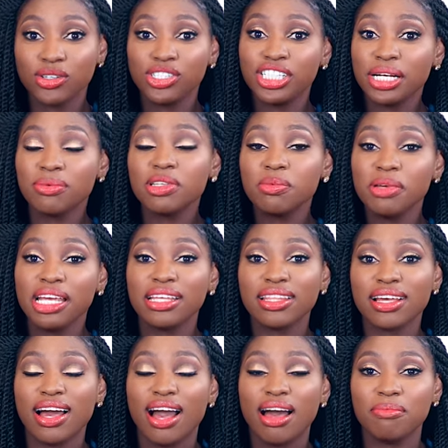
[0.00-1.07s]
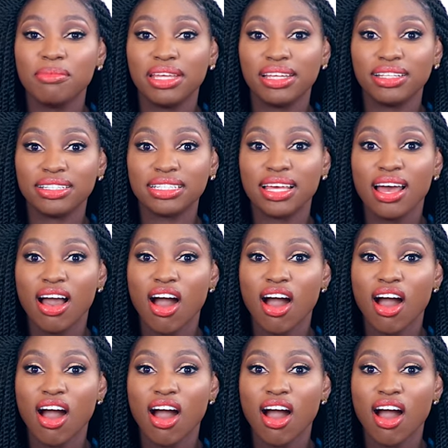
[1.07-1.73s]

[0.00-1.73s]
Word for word: share with me in the comments,